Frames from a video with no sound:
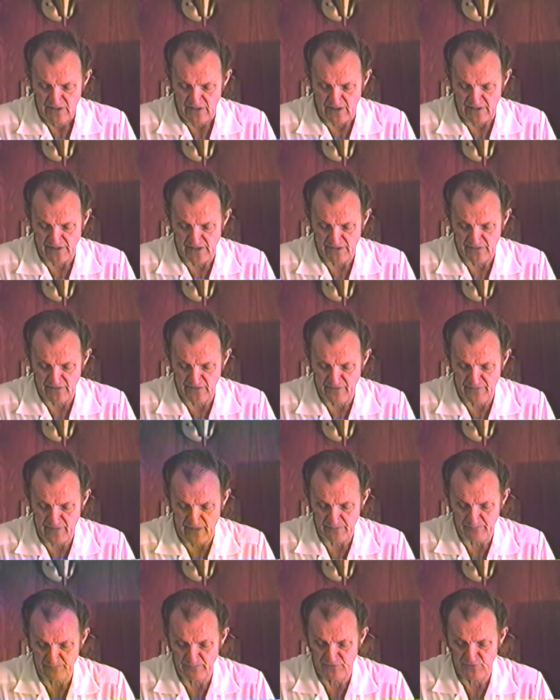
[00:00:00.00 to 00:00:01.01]
and out in
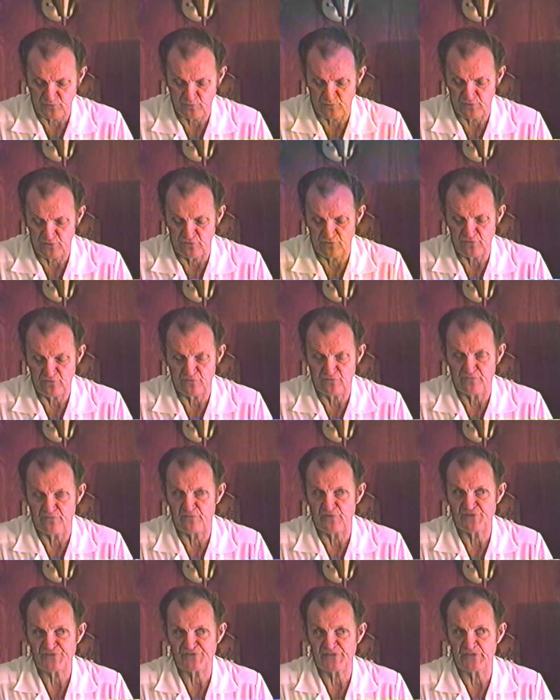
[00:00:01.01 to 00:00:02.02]
that bitter world you're a
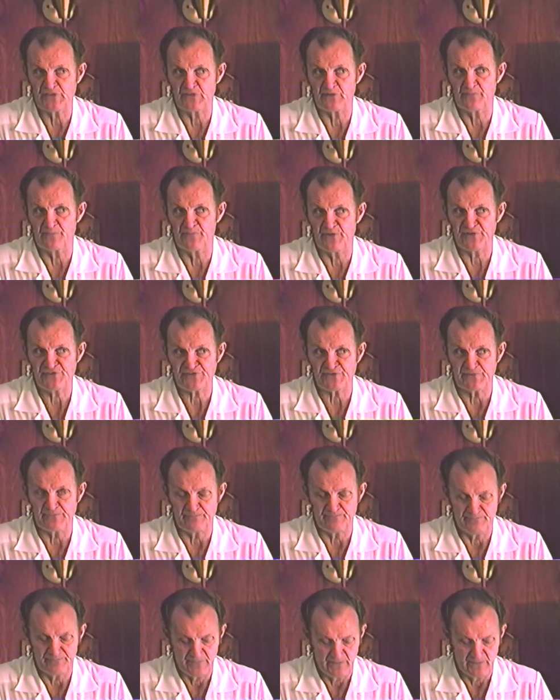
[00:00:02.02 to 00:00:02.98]
very singular person,